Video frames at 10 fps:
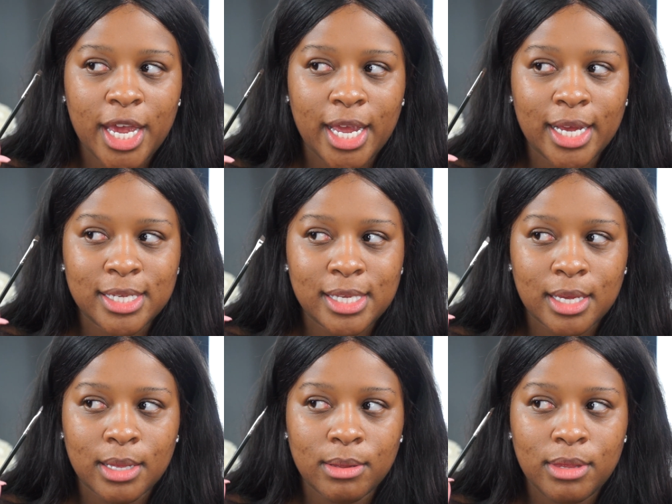is
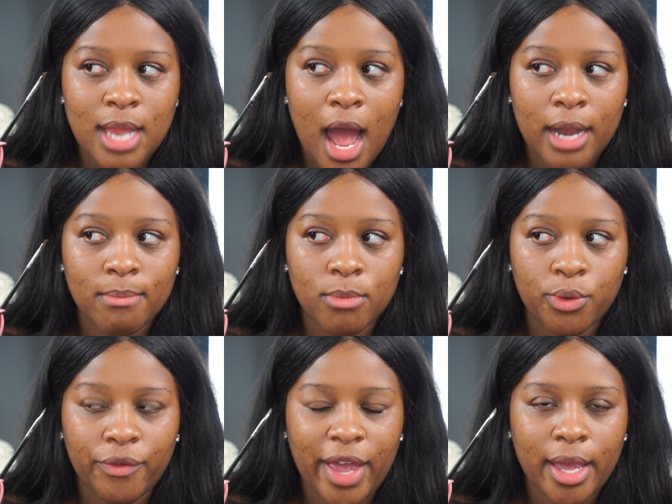not
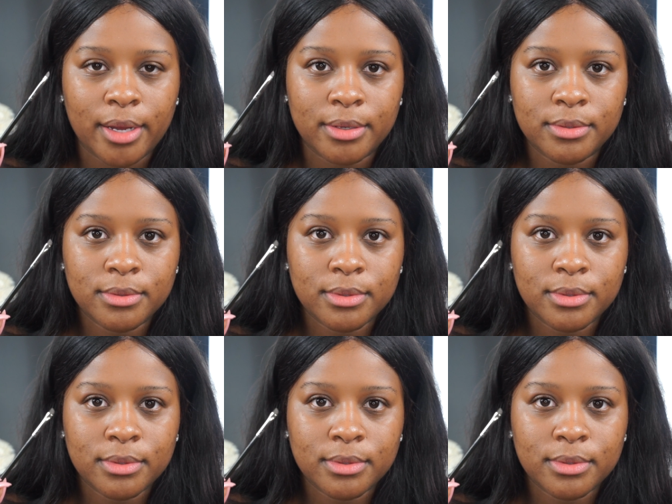moving